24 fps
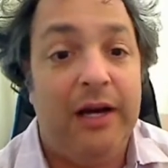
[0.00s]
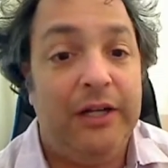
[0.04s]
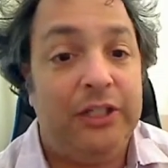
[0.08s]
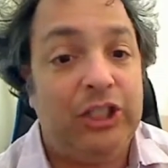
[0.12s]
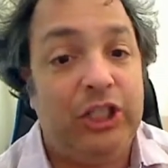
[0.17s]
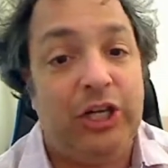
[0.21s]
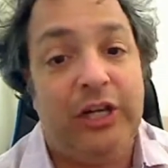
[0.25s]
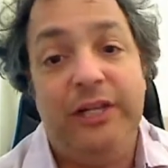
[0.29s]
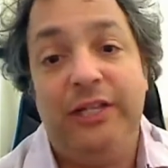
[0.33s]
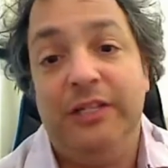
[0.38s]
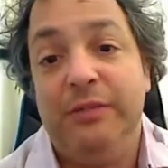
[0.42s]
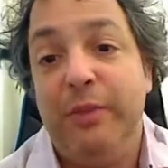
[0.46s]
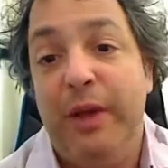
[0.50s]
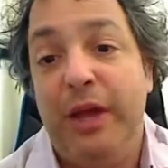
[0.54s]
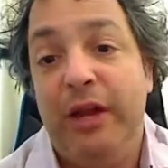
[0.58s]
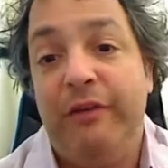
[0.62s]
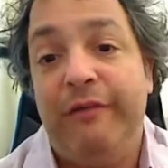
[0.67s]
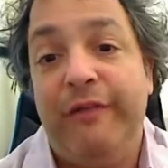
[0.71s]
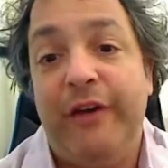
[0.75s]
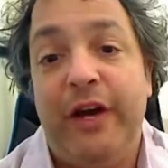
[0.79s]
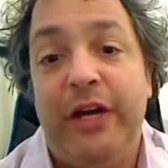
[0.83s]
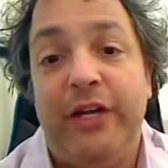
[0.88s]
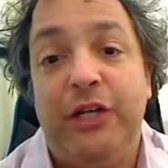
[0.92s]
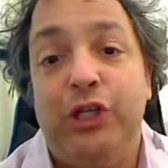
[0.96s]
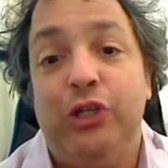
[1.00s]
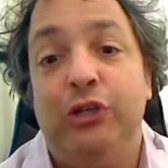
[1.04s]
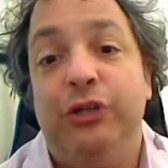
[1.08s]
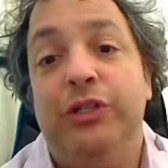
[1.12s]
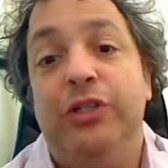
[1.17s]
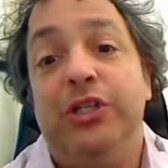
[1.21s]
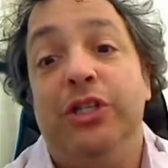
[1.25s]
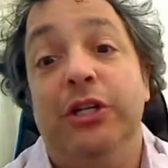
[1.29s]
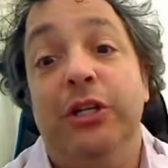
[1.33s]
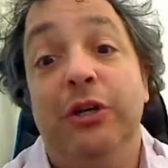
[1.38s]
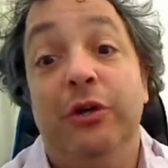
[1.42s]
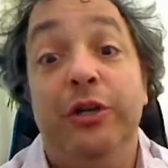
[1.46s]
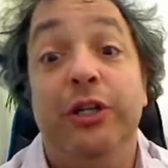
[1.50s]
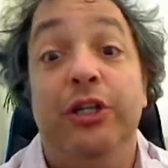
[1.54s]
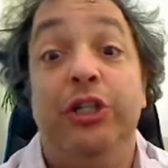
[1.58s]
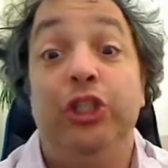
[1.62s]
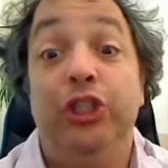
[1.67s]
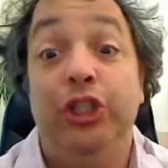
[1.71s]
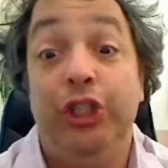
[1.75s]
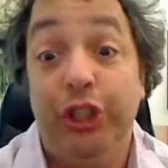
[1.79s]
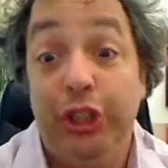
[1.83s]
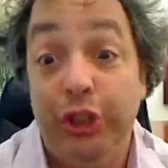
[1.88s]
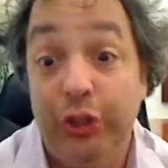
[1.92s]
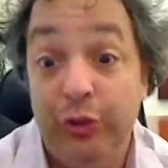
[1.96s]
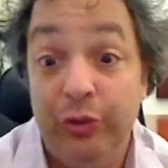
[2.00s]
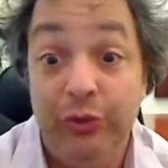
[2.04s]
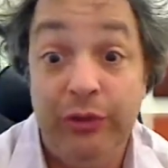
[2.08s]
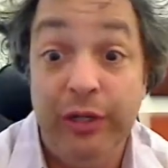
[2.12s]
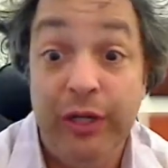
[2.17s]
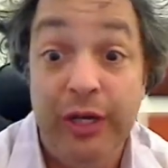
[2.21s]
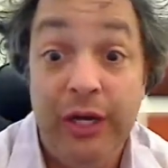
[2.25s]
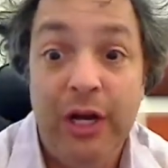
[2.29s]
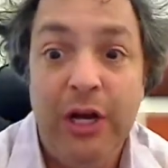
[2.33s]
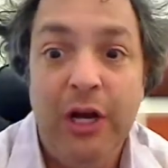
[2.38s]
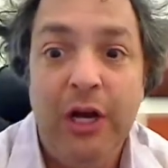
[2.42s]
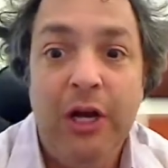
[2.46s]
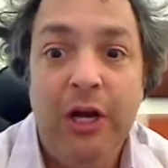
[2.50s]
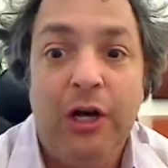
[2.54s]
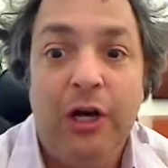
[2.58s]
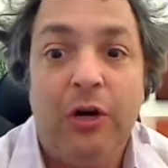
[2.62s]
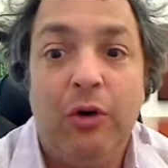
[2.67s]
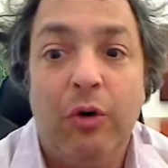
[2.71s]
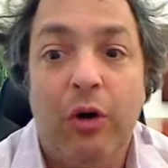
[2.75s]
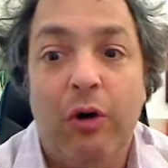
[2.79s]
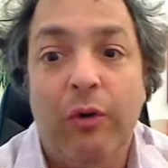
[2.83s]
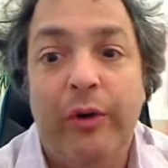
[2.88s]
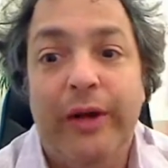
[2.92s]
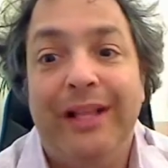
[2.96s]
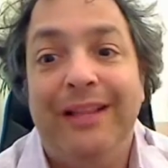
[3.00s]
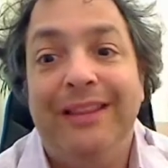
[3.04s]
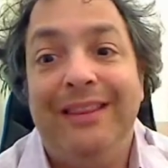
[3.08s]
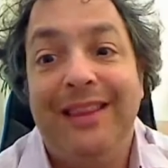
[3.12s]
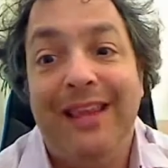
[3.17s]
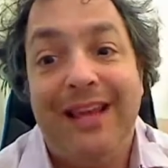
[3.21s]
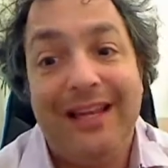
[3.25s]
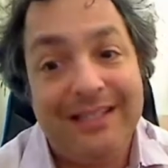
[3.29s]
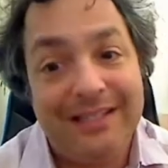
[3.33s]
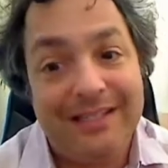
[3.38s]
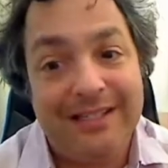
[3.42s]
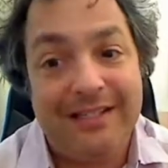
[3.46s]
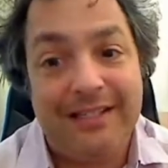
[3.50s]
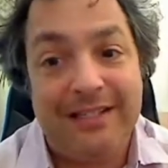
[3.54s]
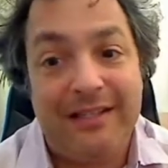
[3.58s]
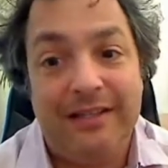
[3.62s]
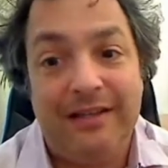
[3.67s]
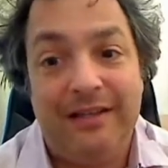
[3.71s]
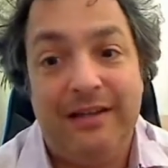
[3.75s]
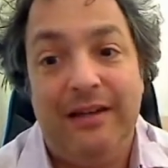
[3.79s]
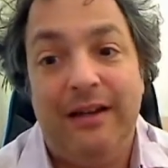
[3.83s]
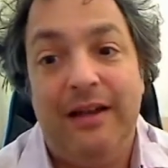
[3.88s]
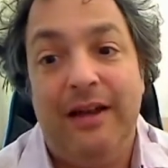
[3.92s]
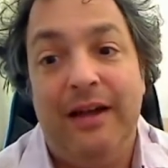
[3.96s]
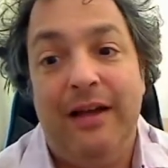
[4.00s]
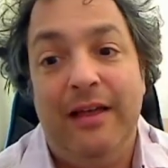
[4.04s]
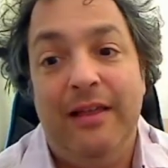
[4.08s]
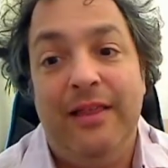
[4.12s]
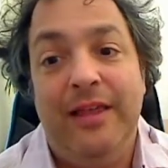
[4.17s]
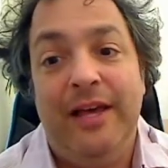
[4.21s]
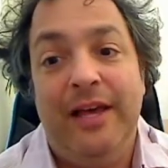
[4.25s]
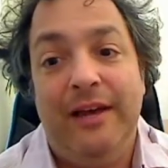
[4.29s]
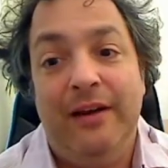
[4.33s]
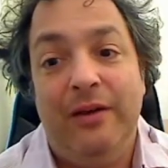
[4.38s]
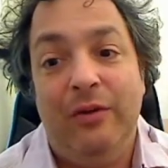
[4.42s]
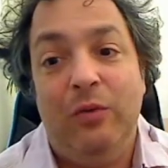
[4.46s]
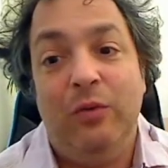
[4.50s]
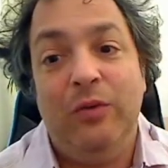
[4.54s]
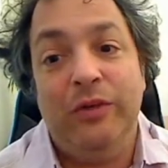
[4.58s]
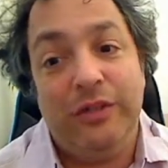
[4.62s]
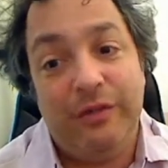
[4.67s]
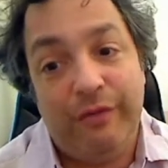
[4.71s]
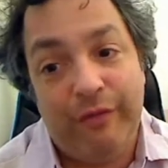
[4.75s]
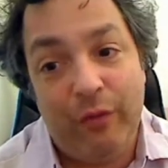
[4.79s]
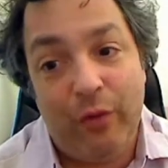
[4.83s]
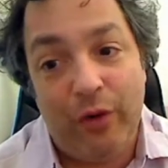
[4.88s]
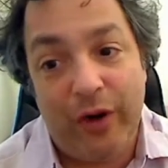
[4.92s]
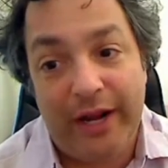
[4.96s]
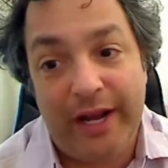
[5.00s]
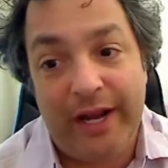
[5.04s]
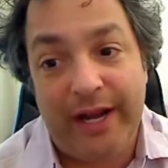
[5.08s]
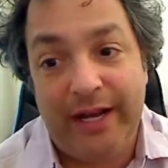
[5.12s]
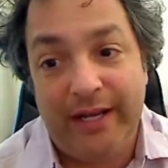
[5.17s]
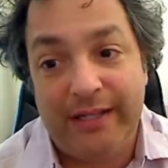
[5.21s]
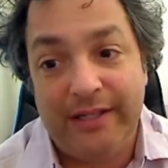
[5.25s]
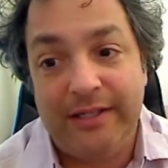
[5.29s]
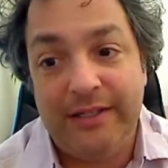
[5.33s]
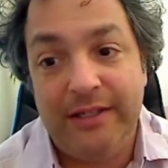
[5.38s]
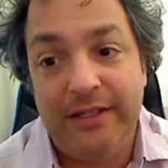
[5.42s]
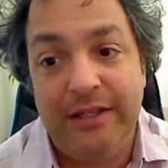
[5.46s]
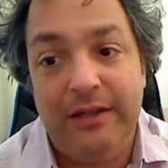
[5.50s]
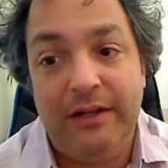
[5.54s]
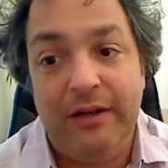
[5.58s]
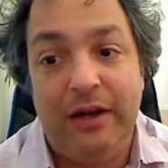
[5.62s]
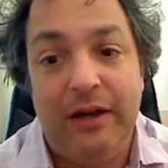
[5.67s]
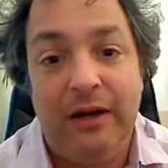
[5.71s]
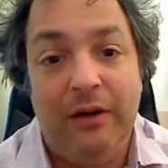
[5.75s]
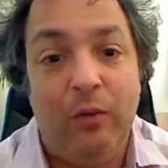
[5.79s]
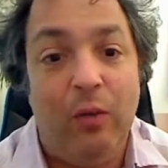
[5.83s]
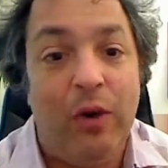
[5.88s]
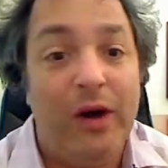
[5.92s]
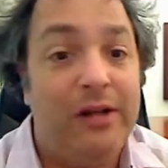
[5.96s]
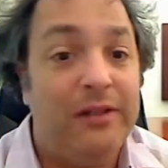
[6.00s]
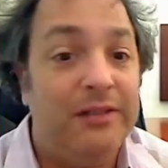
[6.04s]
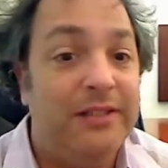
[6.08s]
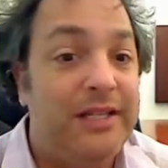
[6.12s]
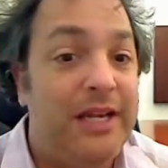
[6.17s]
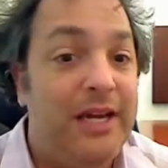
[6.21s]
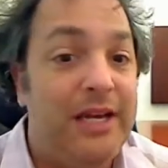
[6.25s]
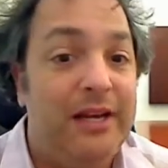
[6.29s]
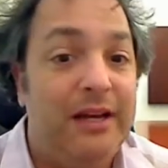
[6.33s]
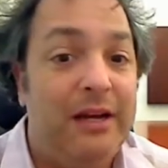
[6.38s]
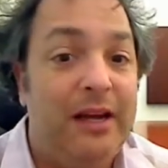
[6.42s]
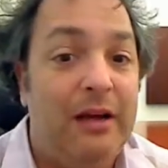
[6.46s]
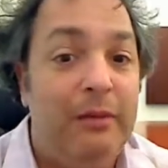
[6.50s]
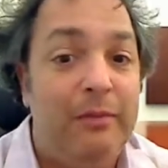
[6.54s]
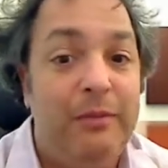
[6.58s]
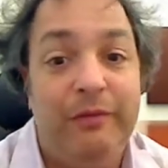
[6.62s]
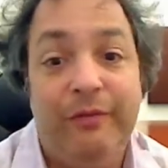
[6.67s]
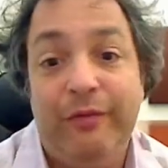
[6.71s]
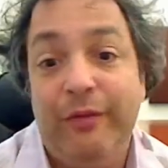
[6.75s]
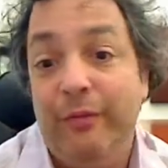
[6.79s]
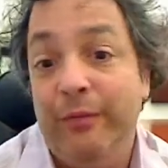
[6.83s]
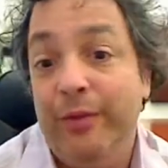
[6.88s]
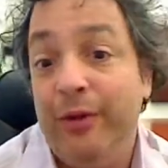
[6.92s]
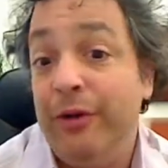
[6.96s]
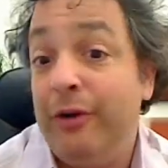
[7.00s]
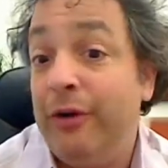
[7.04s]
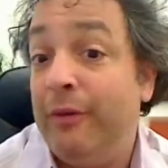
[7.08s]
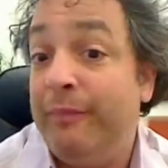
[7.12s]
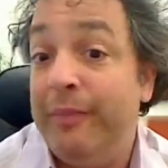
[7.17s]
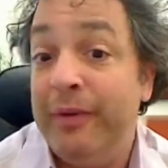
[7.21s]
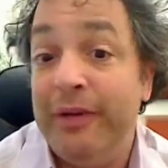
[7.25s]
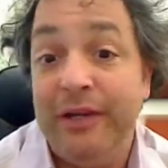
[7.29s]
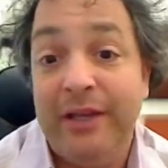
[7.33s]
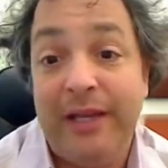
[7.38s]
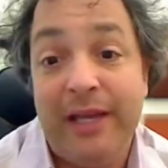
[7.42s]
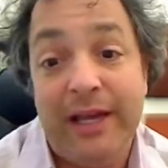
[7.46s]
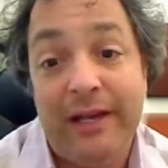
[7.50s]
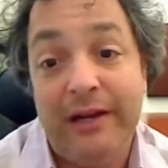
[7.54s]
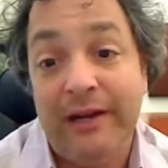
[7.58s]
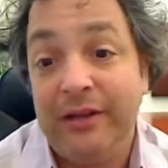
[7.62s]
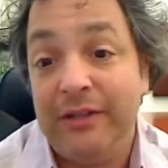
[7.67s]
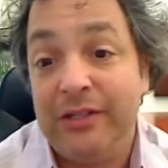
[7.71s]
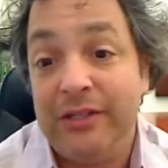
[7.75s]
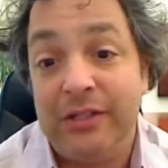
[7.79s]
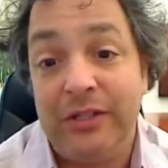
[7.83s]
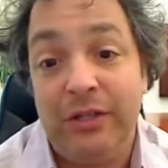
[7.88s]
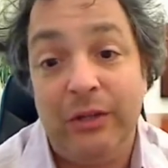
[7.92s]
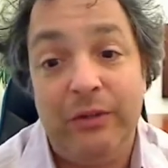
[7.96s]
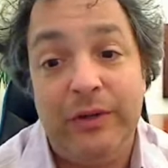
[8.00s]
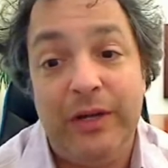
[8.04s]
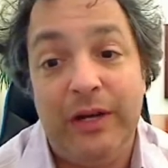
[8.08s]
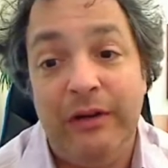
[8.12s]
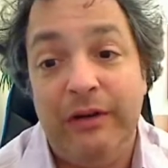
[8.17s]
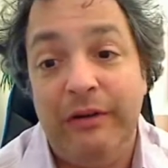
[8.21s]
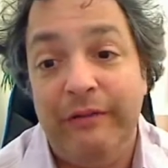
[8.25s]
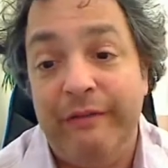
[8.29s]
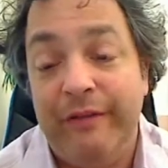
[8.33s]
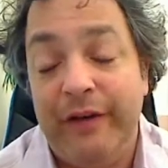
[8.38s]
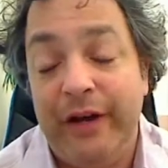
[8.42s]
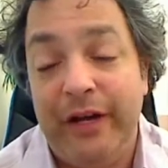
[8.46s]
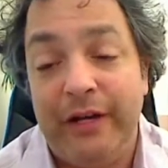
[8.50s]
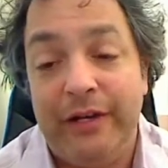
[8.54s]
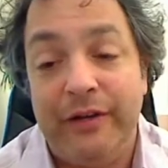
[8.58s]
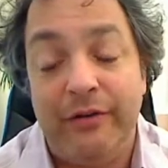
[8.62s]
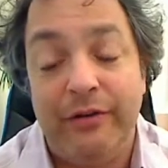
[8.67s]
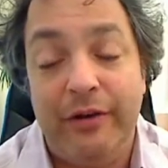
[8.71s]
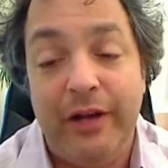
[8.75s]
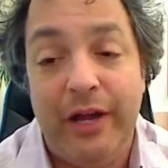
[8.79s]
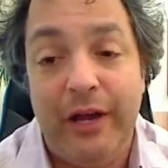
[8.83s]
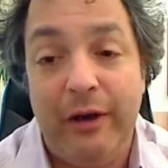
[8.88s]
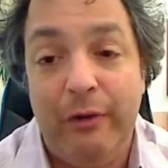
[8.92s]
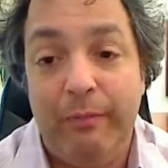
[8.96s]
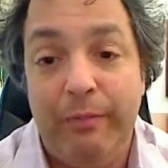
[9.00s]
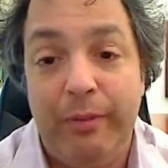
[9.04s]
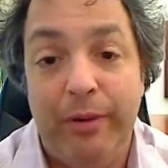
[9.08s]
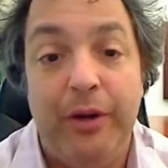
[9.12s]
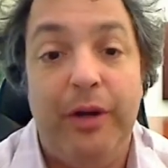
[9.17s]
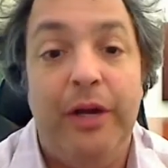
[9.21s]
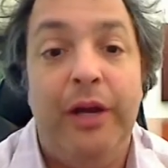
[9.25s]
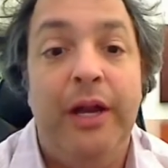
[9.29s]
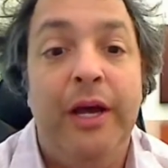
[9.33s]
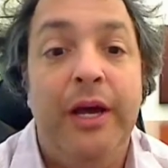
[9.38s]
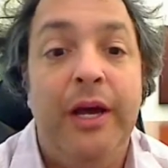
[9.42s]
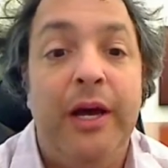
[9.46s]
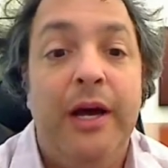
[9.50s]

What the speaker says: Chinese manufacturing slowed in June, growing less than was forecasted, while data coming from Europe indicated a slowdown in factory output.